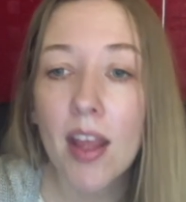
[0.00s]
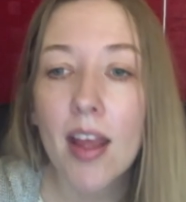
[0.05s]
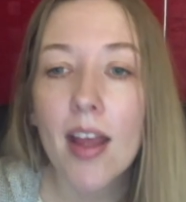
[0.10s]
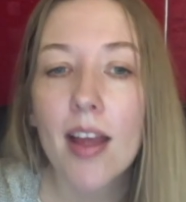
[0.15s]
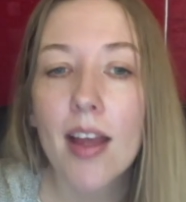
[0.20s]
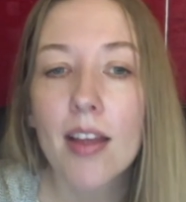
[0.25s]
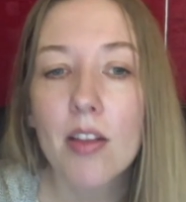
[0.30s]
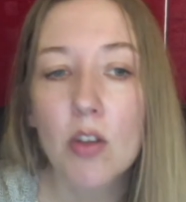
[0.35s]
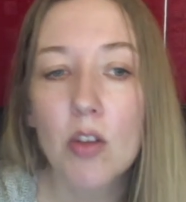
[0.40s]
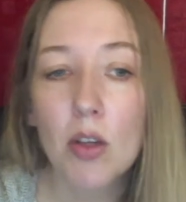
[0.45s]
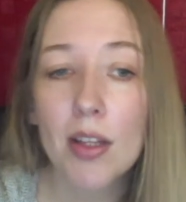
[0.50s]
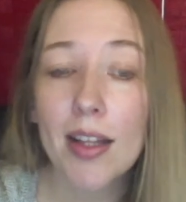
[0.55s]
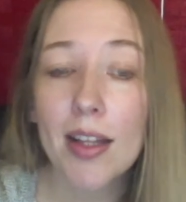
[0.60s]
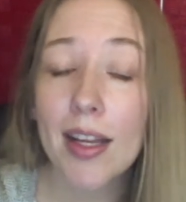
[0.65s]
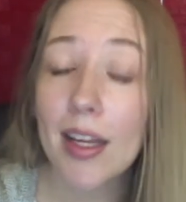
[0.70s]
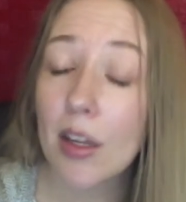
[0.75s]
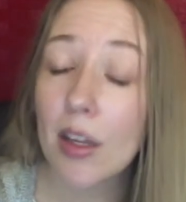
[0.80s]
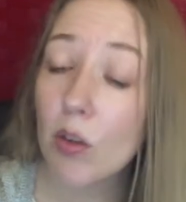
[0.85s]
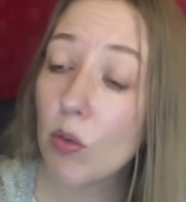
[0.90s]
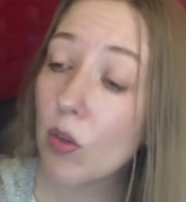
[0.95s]
So they
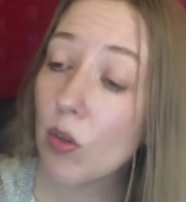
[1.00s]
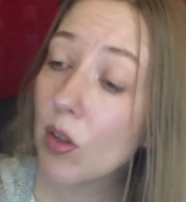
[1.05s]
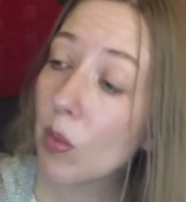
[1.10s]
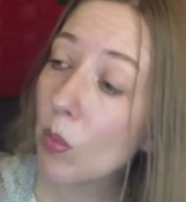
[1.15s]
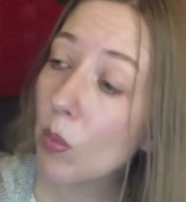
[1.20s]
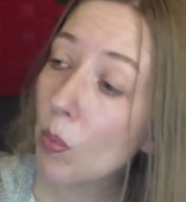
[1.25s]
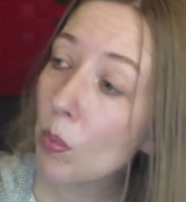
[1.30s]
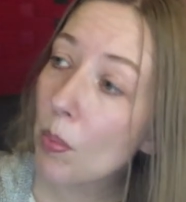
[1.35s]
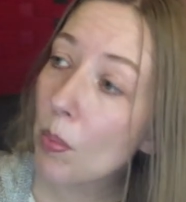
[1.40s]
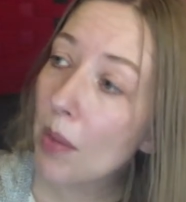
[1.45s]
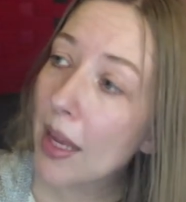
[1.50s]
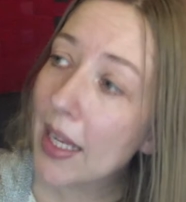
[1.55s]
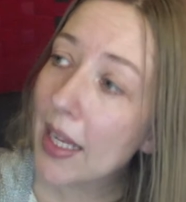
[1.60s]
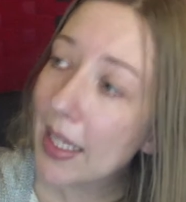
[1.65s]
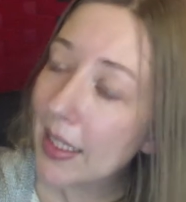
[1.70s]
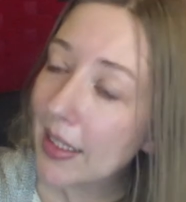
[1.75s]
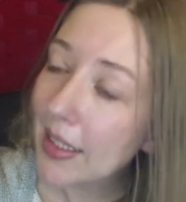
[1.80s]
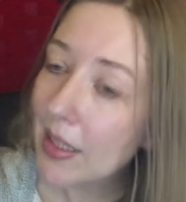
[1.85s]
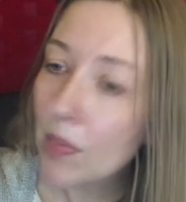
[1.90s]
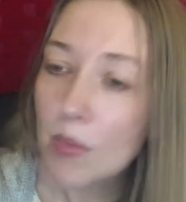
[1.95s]
can
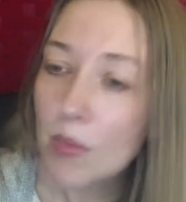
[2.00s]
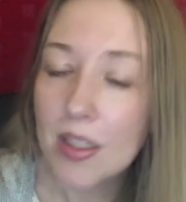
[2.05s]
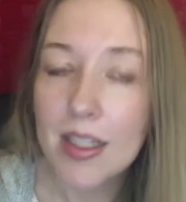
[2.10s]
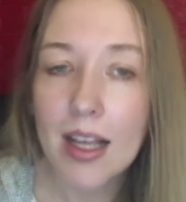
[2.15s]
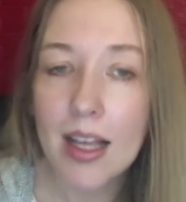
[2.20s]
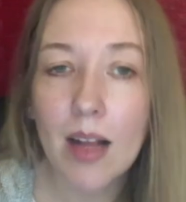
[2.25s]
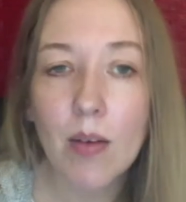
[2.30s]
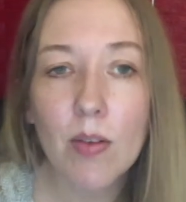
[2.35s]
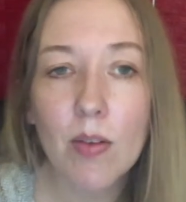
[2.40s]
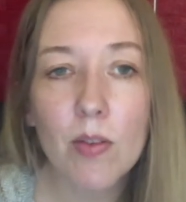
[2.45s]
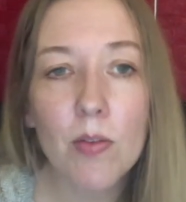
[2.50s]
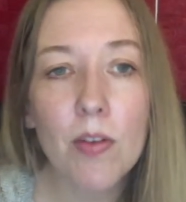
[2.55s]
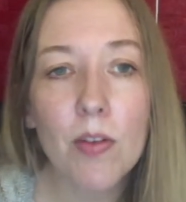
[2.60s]
make themselves